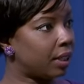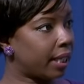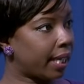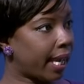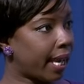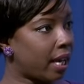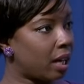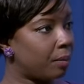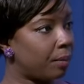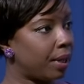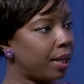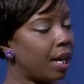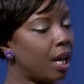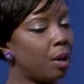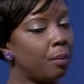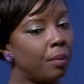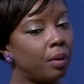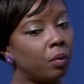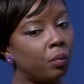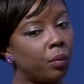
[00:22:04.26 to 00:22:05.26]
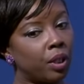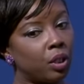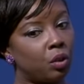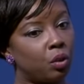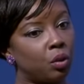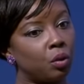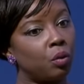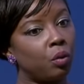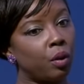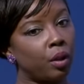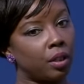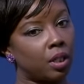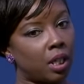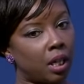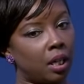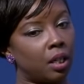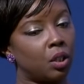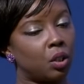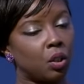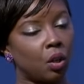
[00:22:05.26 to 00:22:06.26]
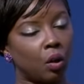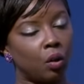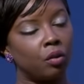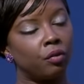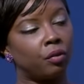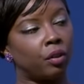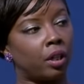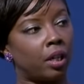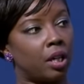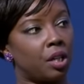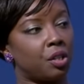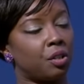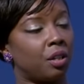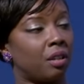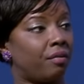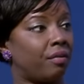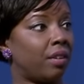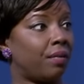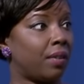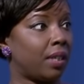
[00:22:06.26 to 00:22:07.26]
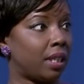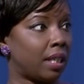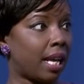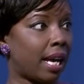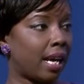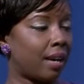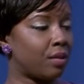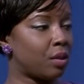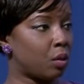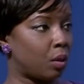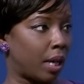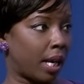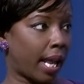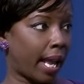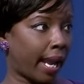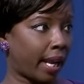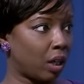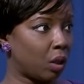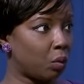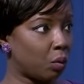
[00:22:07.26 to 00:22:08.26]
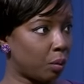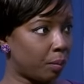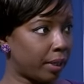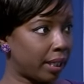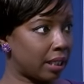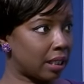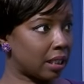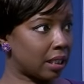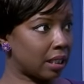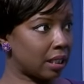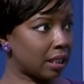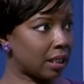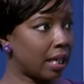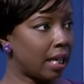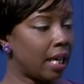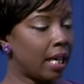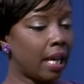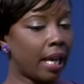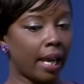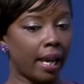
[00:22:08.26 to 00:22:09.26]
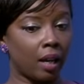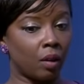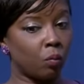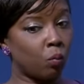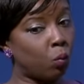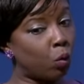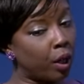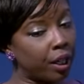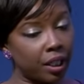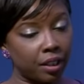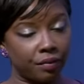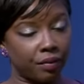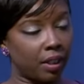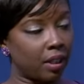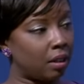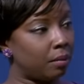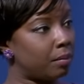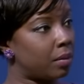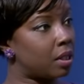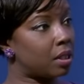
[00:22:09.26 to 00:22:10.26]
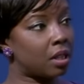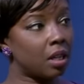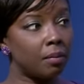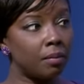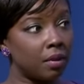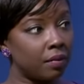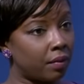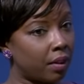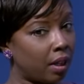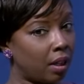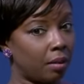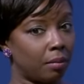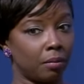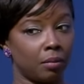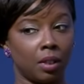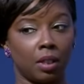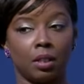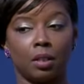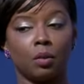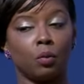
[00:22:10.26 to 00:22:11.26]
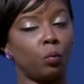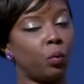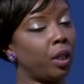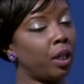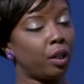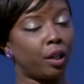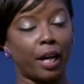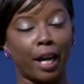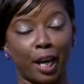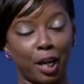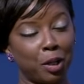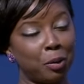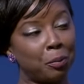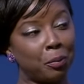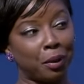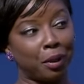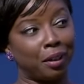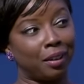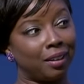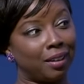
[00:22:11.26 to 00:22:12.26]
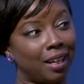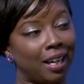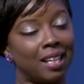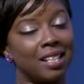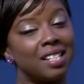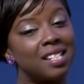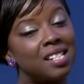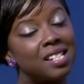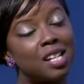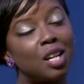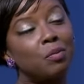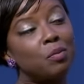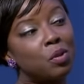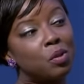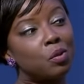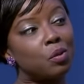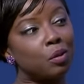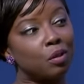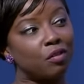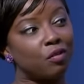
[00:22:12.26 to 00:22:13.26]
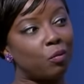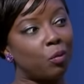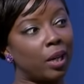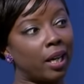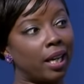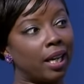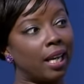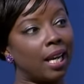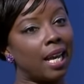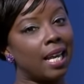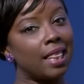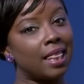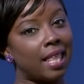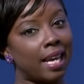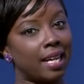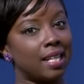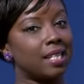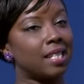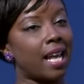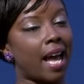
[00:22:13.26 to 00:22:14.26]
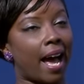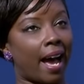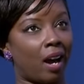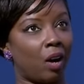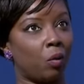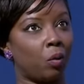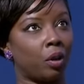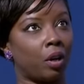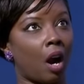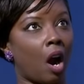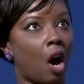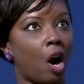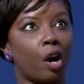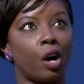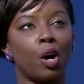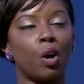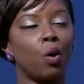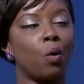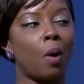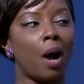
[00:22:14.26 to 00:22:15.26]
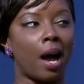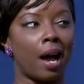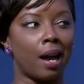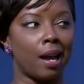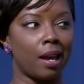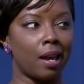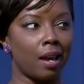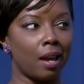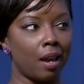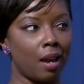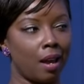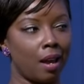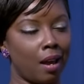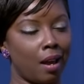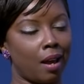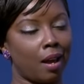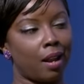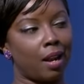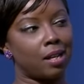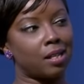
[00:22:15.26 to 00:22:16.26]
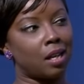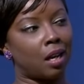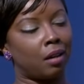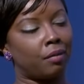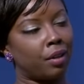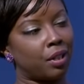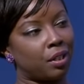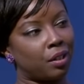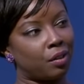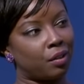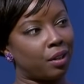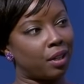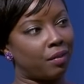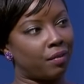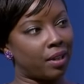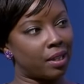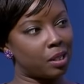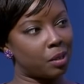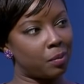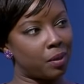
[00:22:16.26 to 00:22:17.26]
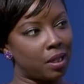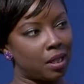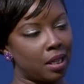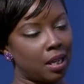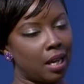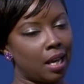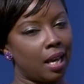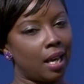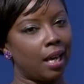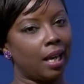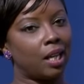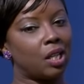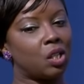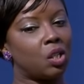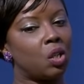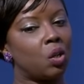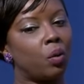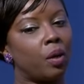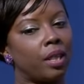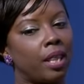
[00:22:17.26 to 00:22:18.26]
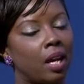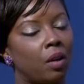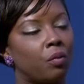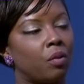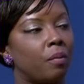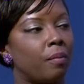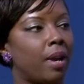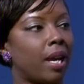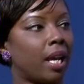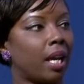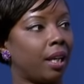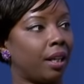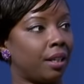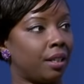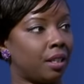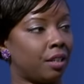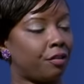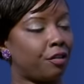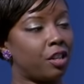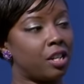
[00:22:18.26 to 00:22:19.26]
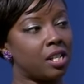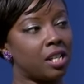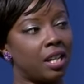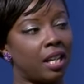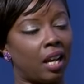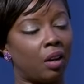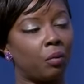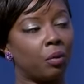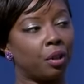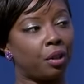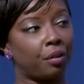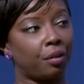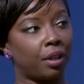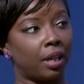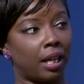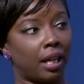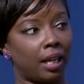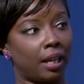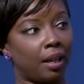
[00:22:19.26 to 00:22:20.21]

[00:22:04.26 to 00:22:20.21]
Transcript: Academy. But we do touch over 150 lives on an annual basis. And some of them, we are helping in some sort of way, and that's our ROI. That's our return on investment, is knowing that we're making a difference and that we're creating